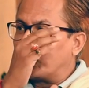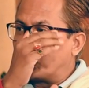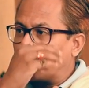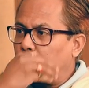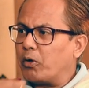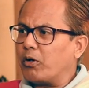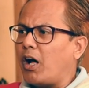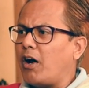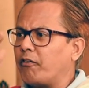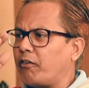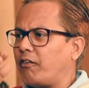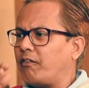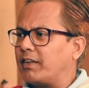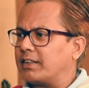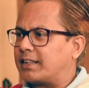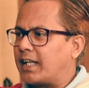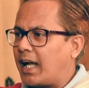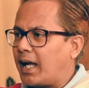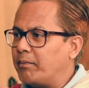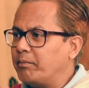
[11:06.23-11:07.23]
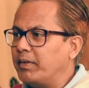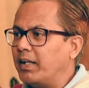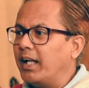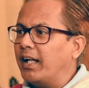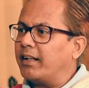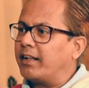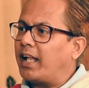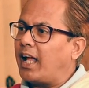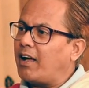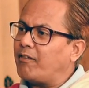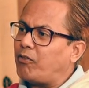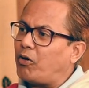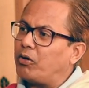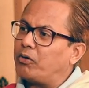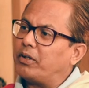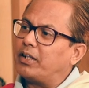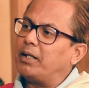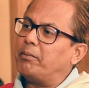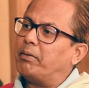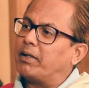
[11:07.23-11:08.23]
thrown out of Assam, they have
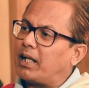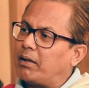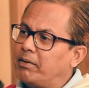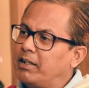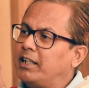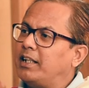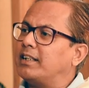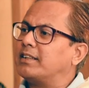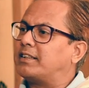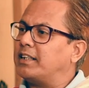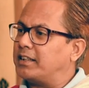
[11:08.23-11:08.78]
already become Indian